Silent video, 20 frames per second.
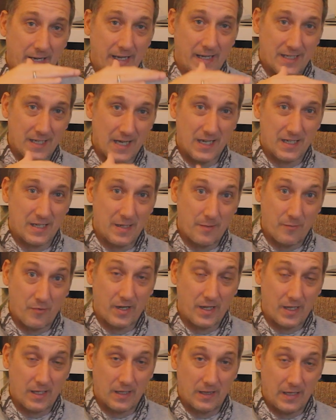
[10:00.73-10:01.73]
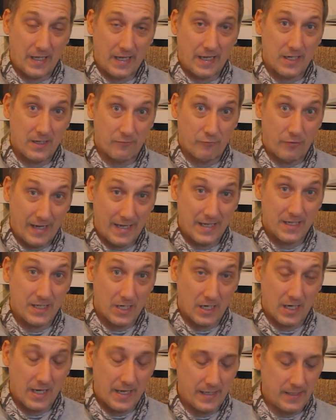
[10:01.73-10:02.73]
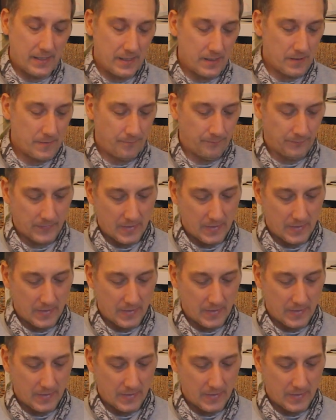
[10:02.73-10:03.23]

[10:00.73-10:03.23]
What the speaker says: at the exact same rate as your line is.